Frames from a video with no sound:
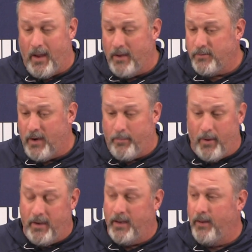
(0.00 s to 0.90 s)
Hatcher and I
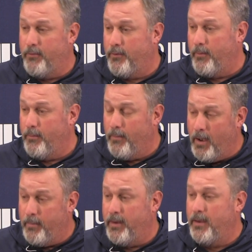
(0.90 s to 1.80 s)
played together for
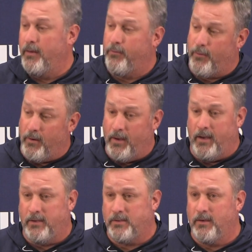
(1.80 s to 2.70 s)
Mummy and for
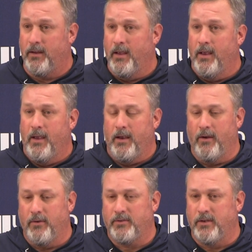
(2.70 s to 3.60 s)
Leach, and you
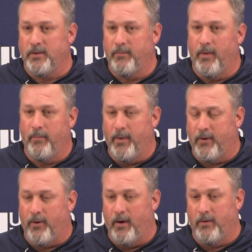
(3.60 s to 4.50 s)
know, there's such a big
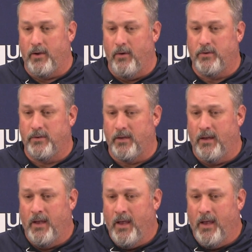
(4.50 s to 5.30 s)
cradle of coaches that